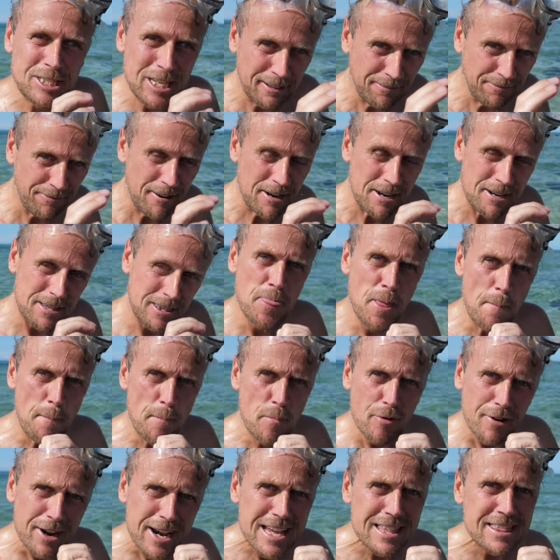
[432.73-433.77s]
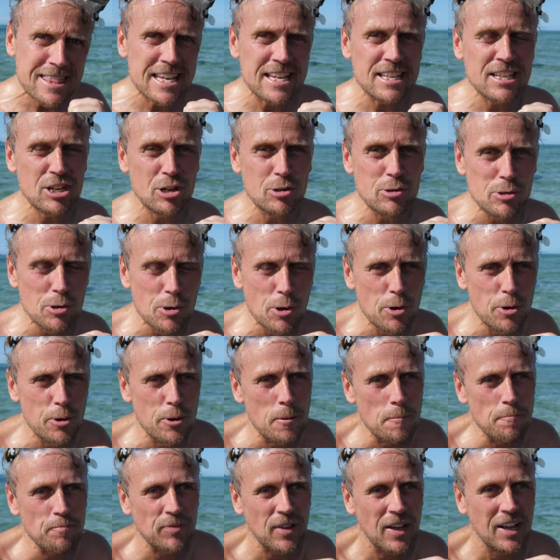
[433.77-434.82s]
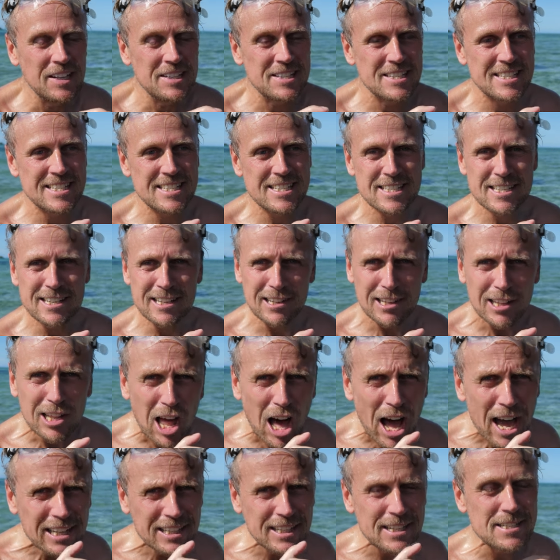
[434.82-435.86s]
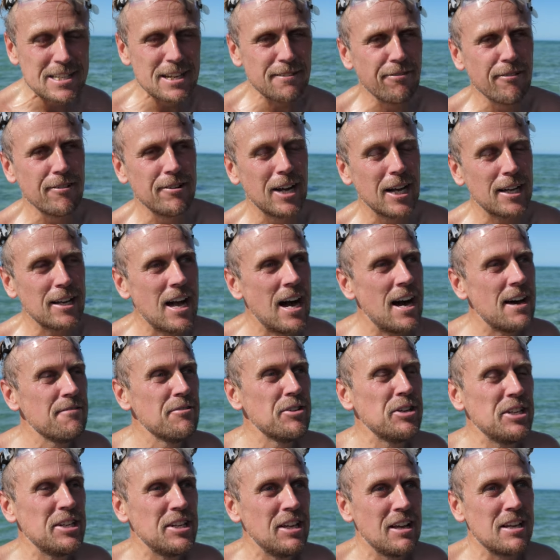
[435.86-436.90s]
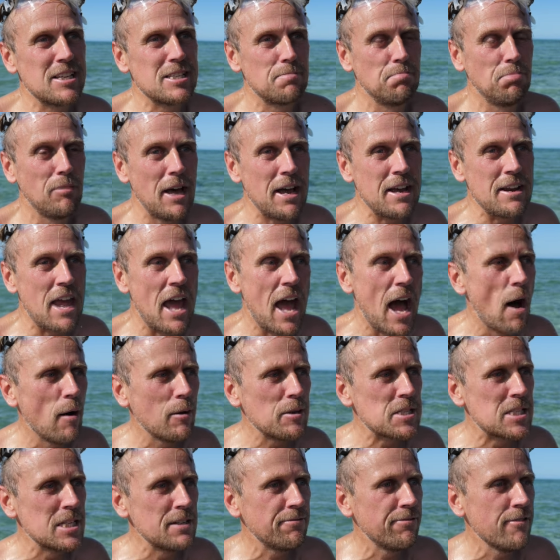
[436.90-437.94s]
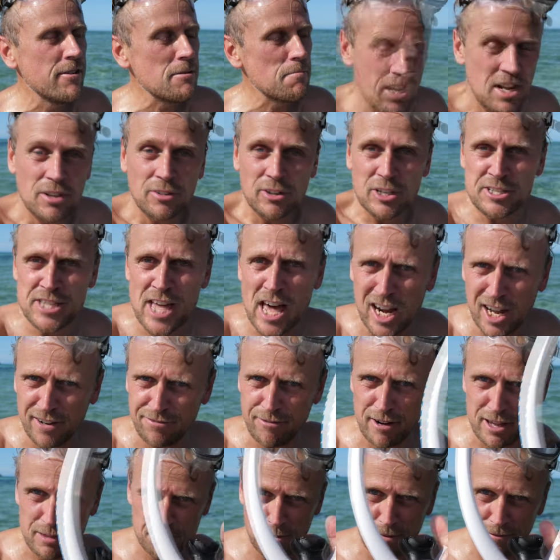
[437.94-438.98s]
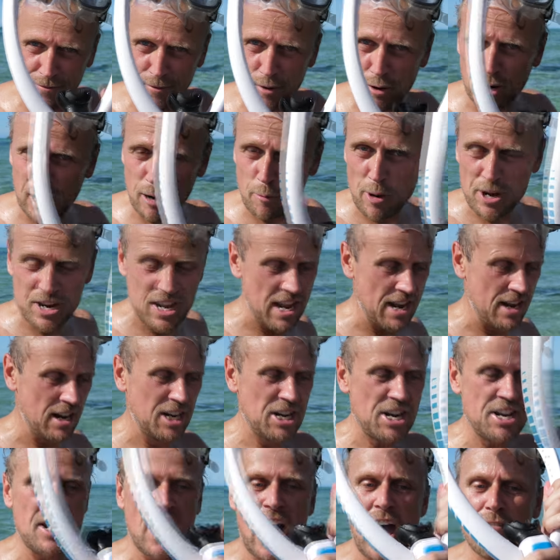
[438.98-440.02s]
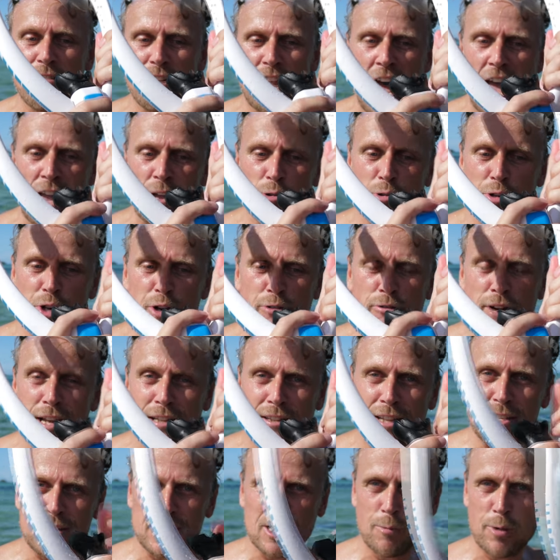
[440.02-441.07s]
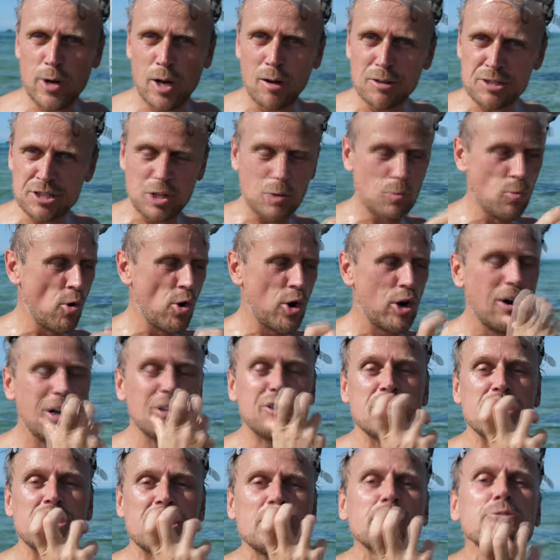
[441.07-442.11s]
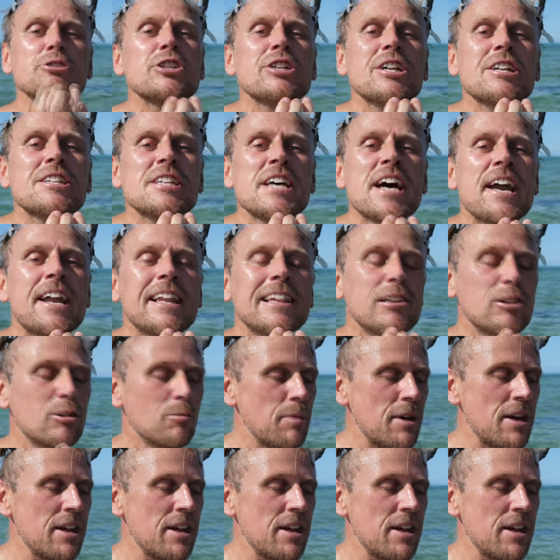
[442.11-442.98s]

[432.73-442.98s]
different. The breathing you do, it's slightly different. I can't really explain how it's different. To start off with, before I went in, I didn't have it angled correctly. So when I was in the water, I just tilted it down a little